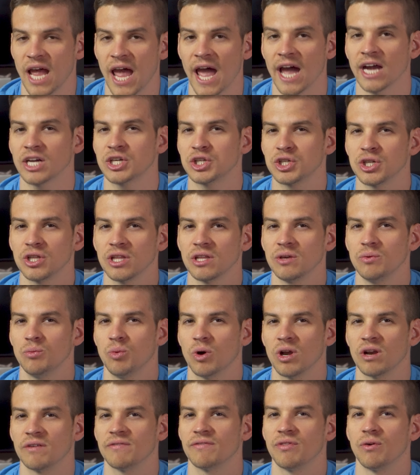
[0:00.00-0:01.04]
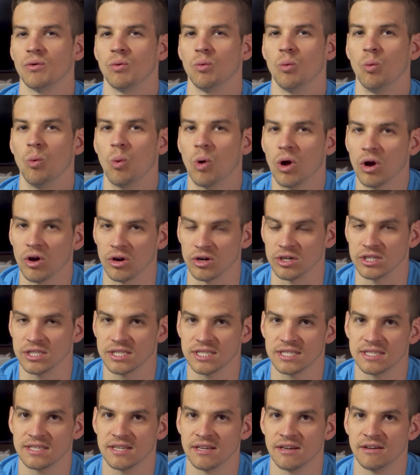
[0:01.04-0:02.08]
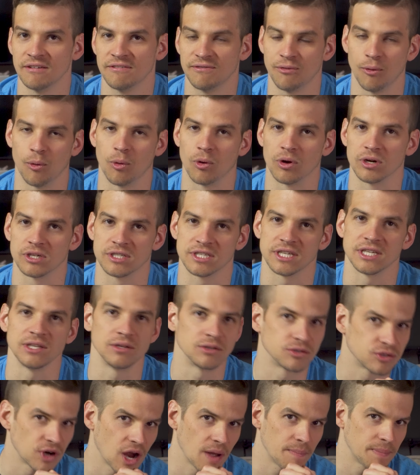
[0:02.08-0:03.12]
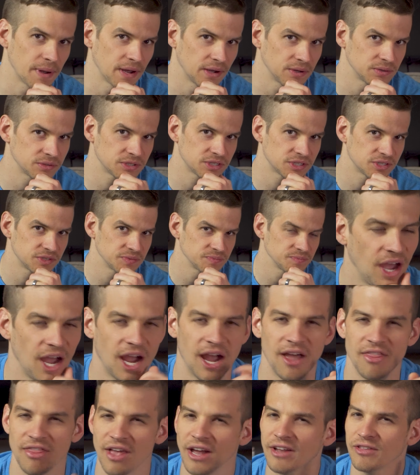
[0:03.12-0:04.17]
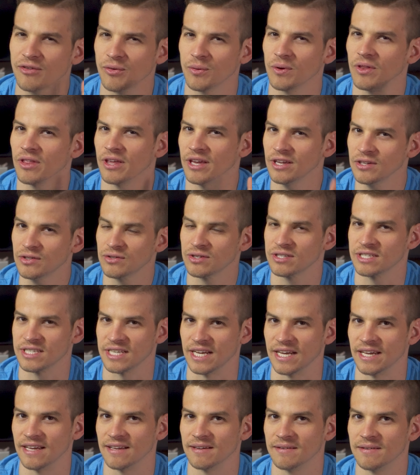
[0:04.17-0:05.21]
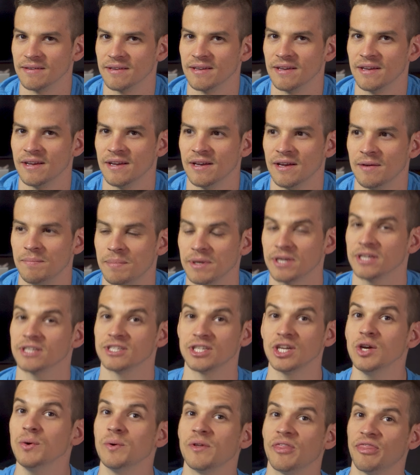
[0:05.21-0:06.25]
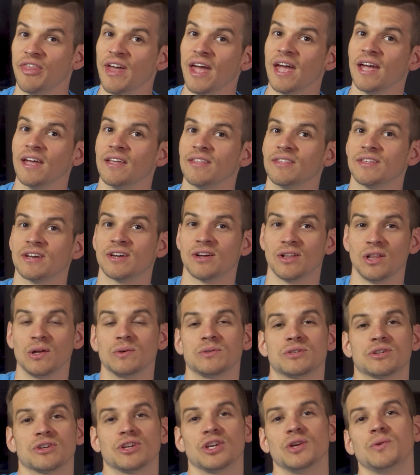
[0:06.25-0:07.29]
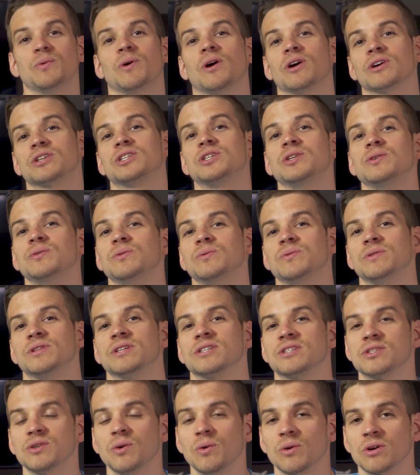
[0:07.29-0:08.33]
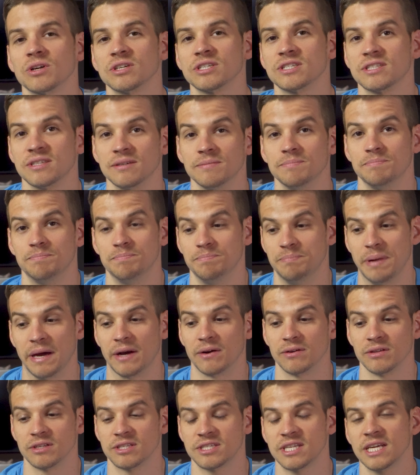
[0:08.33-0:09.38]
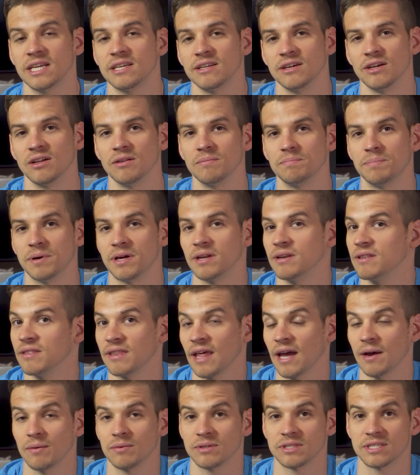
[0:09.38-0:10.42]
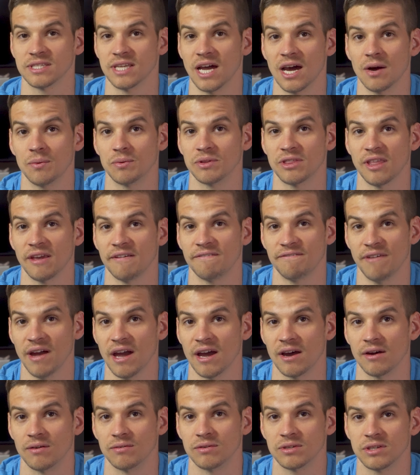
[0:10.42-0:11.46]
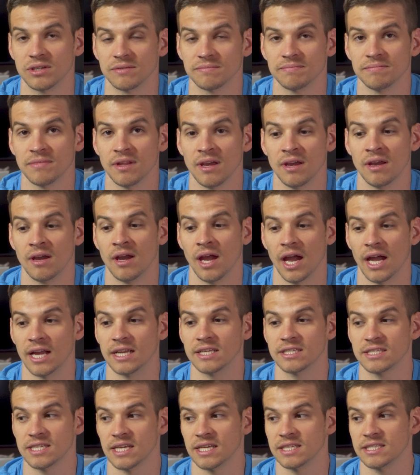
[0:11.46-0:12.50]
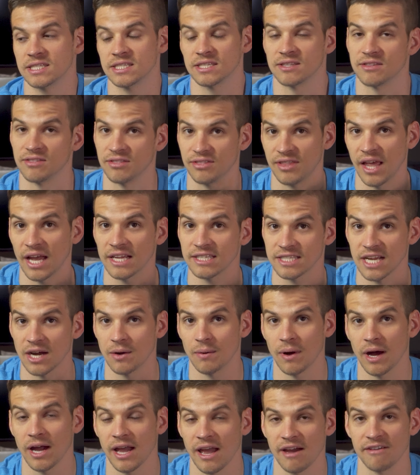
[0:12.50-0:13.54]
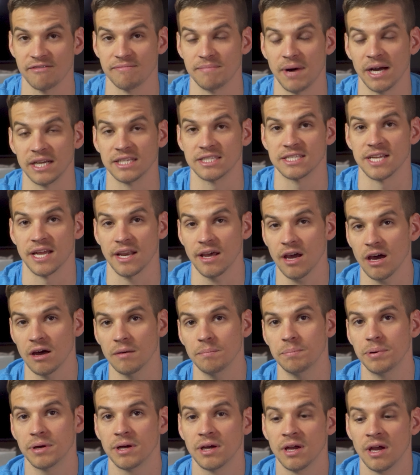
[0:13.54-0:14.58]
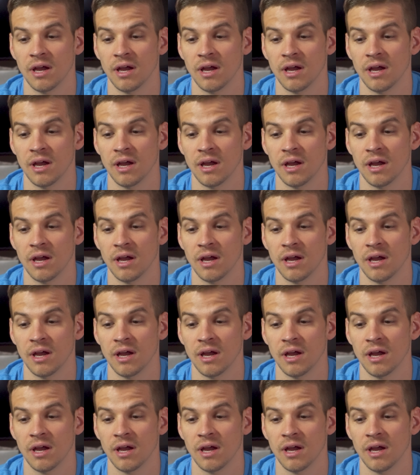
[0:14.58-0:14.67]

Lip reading: actually one of the worst for signal dropouts. And that's really interesting, because you would think the closer you are to the source, the better the signal. But that was not what they found. And since that's how I have mine set up,